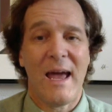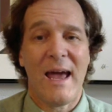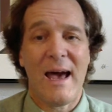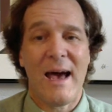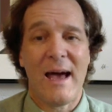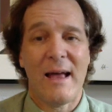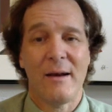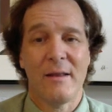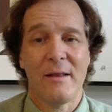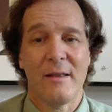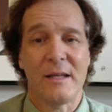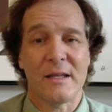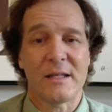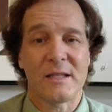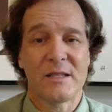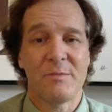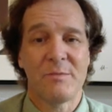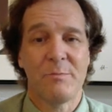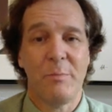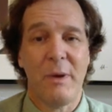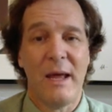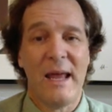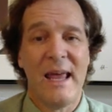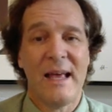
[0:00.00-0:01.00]
at the
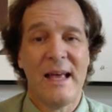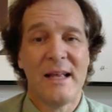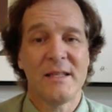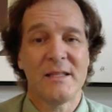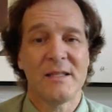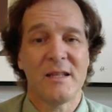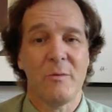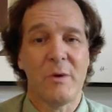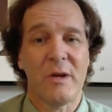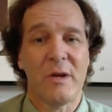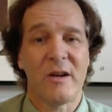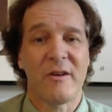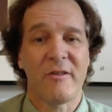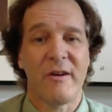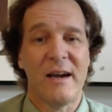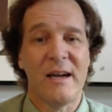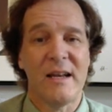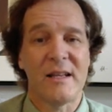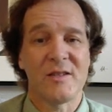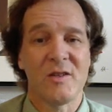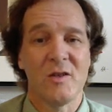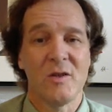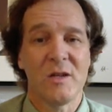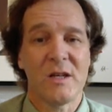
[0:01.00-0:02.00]
spans that we
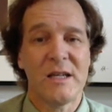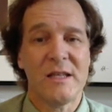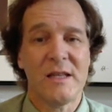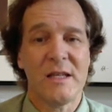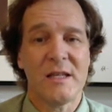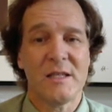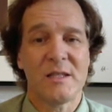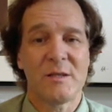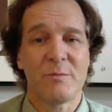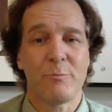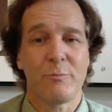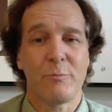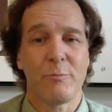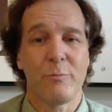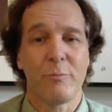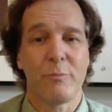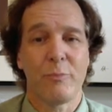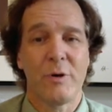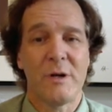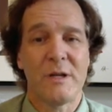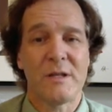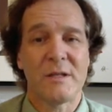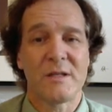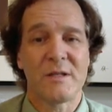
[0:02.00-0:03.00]
created. So look at this
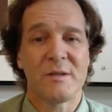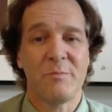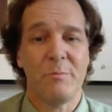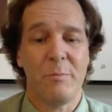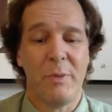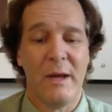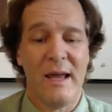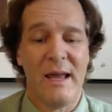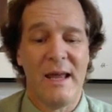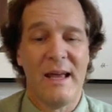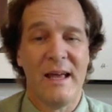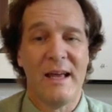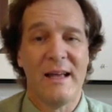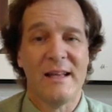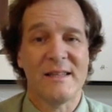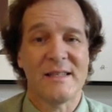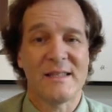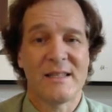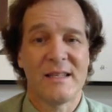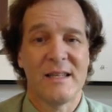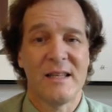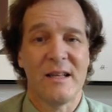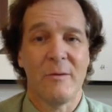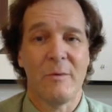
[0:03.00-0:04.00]
print
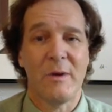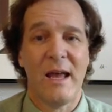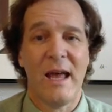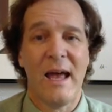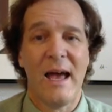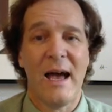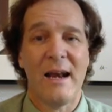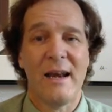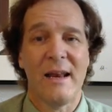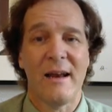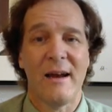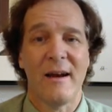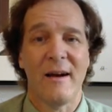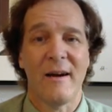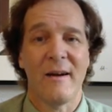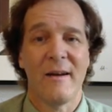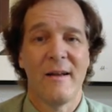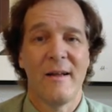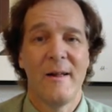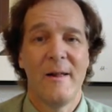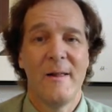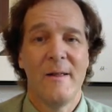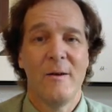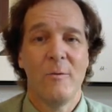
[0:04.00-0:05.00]
spans that we had here.
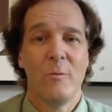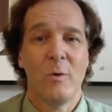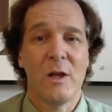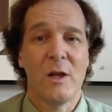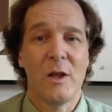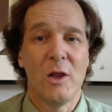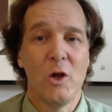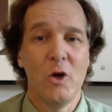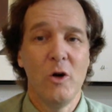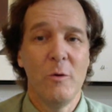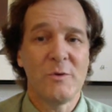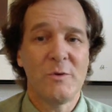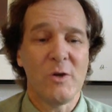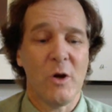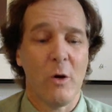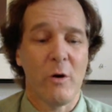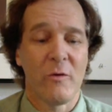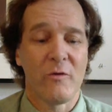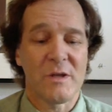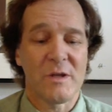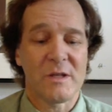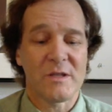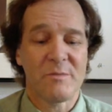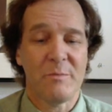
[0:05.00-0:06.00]
We looped
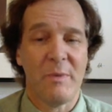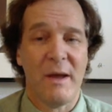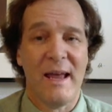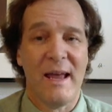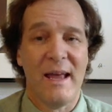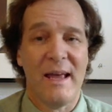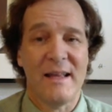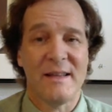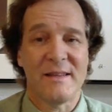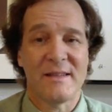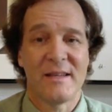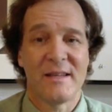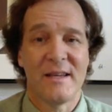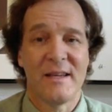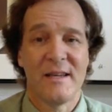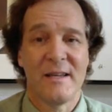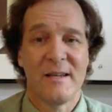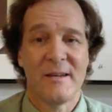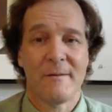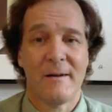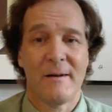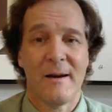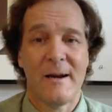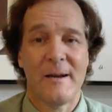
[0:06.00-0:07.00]
over the spans,
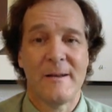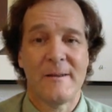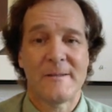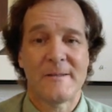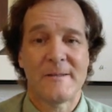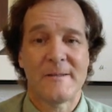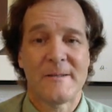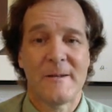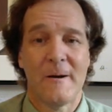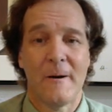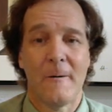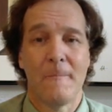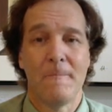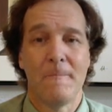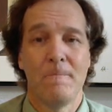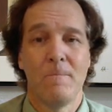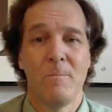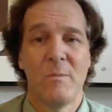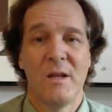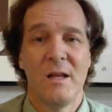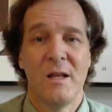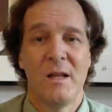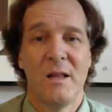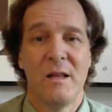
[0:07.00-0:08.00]
right? So
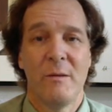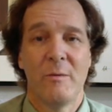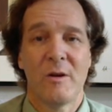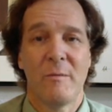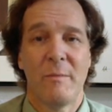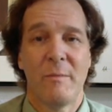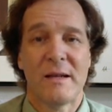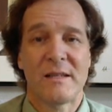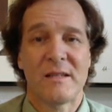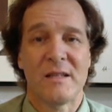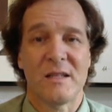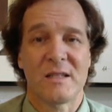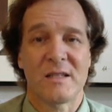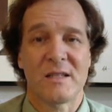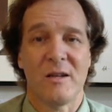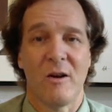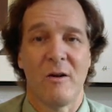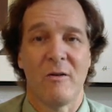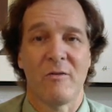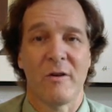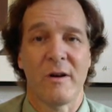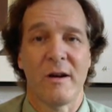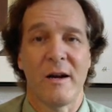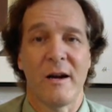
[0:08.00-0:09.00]
I'll go back to the
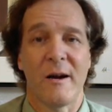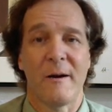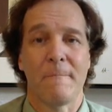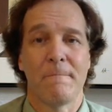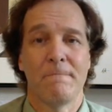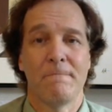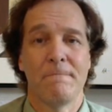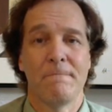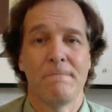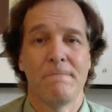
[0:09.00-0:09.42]
solver here.